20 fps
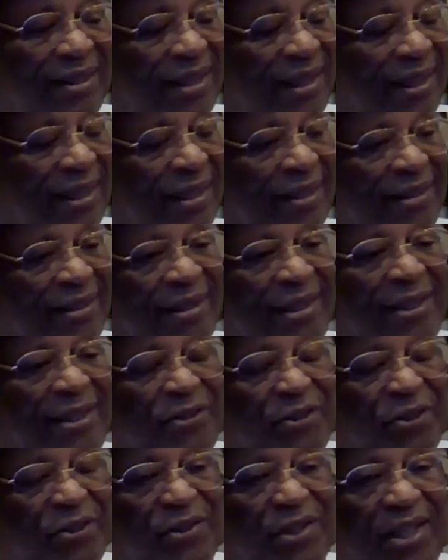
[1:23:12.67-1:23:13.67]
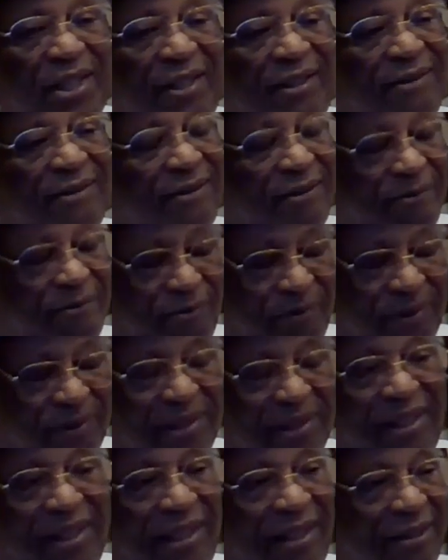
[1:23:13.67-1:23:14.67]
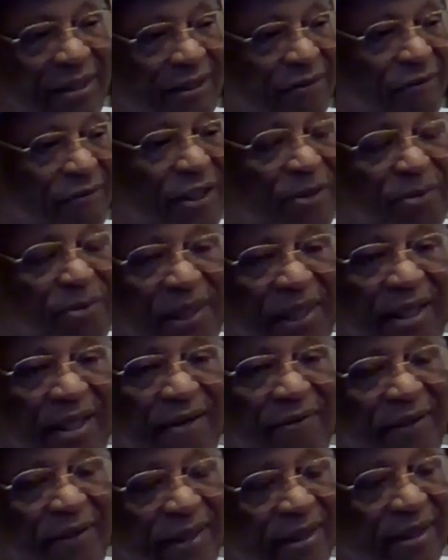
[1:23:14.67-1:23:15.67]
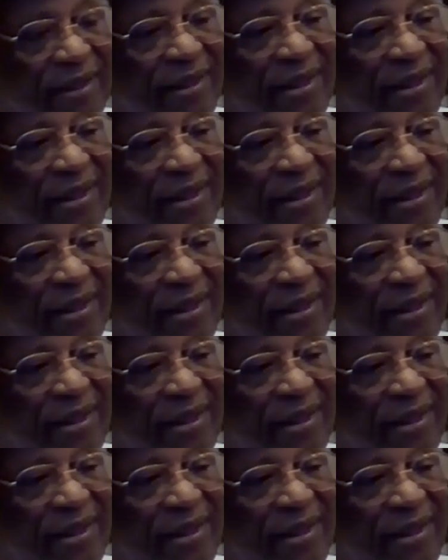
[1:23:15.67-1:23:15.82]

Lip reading: And needless to say, as fate would have it,